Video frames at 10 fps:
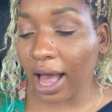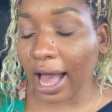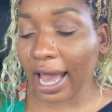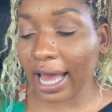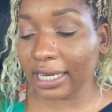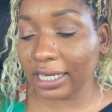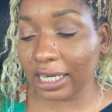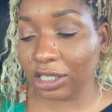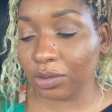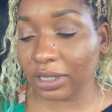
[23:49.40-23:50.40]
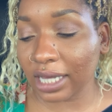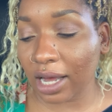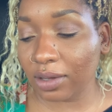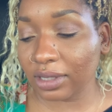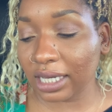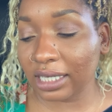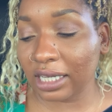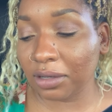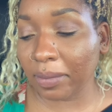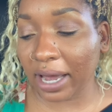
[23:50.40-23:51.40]
I had a key to his house and
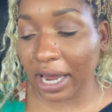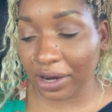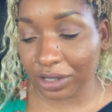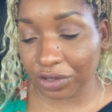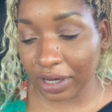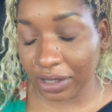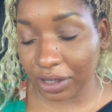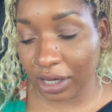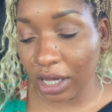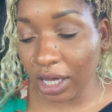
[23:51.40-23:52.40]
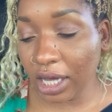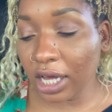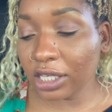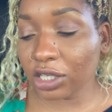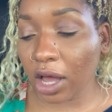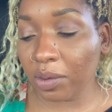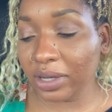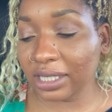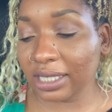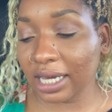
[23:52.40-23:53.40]
needed my hair straightener. So I
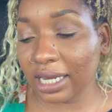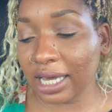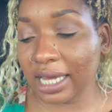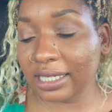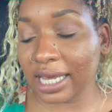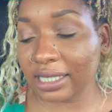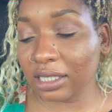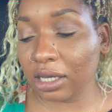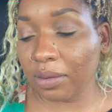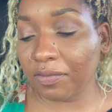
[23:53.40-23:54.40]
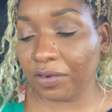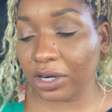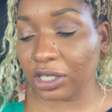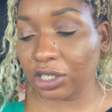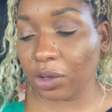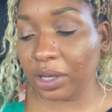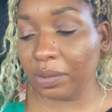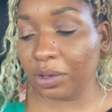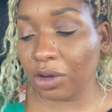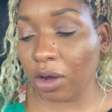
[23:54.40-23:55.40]
went to get it and texted him first so he
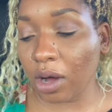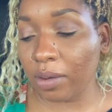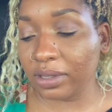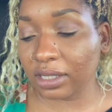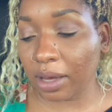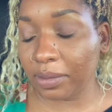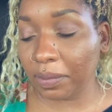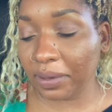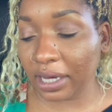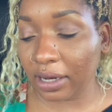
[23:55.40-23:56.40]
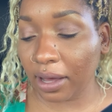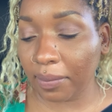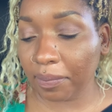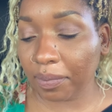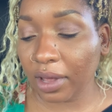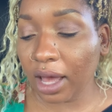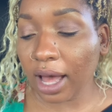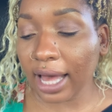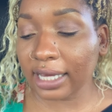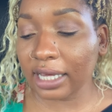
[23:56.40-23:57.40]
would know I was coming to pick it up.
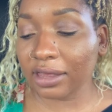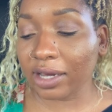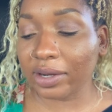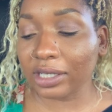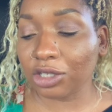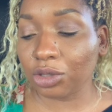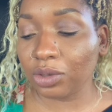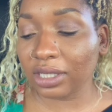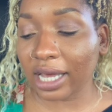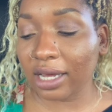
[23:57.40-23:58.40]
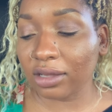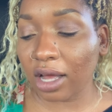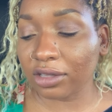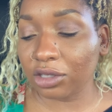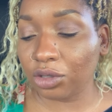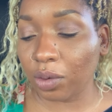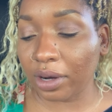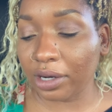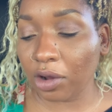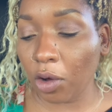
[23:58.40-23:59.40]
I get there and as soon as I unlock the door
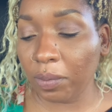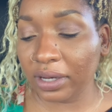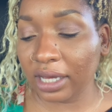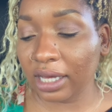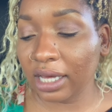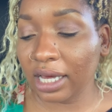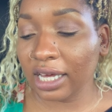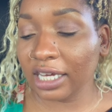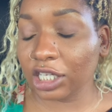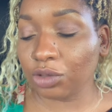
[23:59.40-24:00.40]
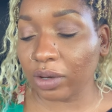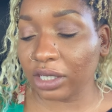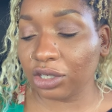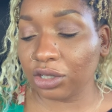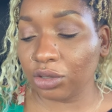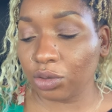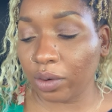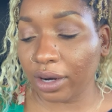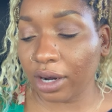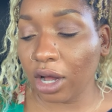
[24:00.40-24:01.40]
and open it, he's running to the
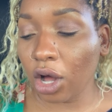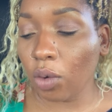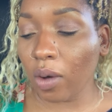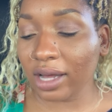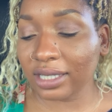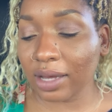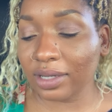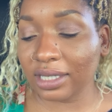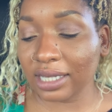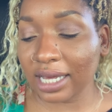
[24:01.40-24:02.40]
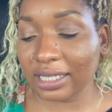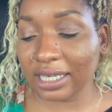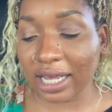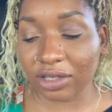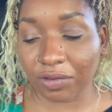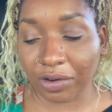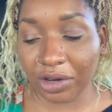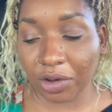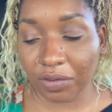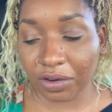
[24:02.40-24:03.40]
door, walks out and says he has a
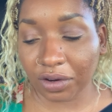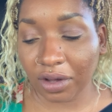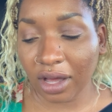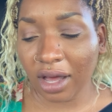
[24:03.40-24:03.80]
friend over.